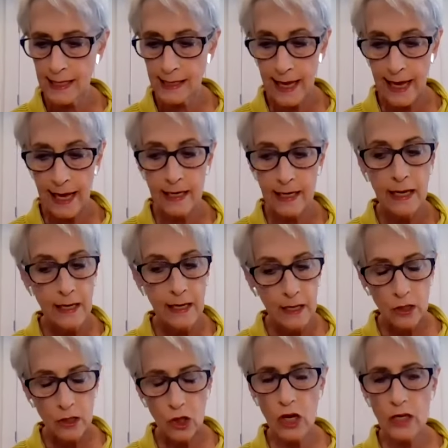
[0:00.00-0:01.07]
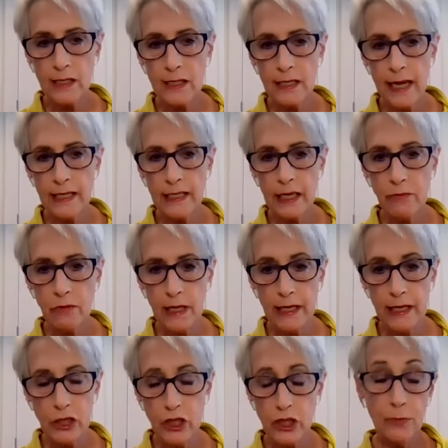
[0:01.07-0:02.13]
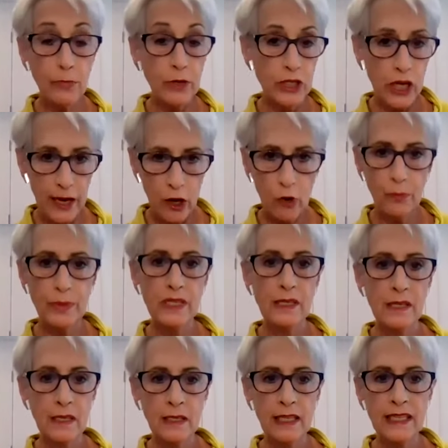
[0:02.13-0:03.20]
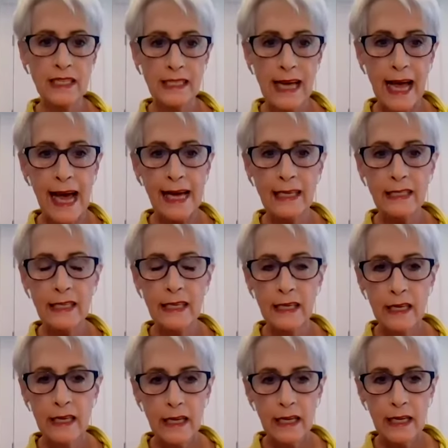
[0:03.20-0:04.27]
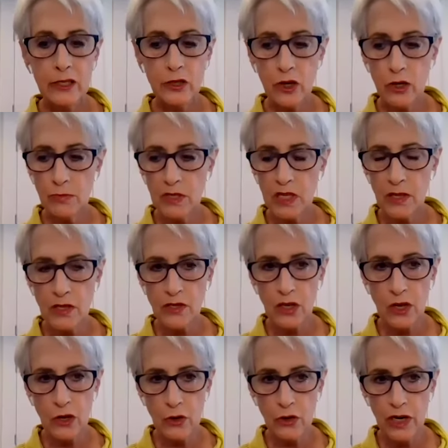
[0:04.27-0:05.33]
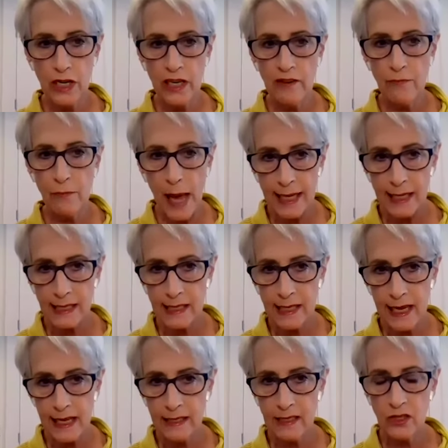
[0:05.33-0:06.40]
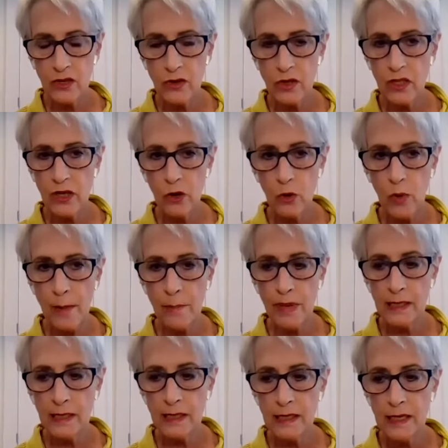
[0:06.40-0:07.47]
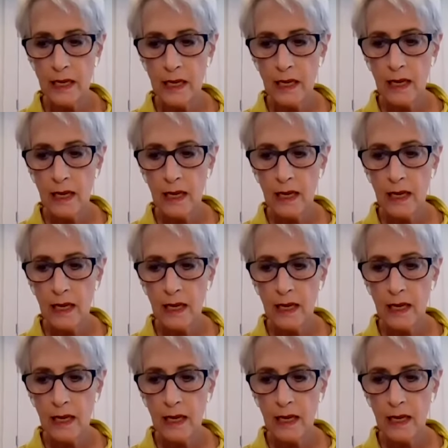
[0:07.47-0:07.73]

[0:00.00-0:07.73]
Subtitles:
has had longstanding relationship, which I hope is still intact in terms of the security of Pakistan's nuclear weapons.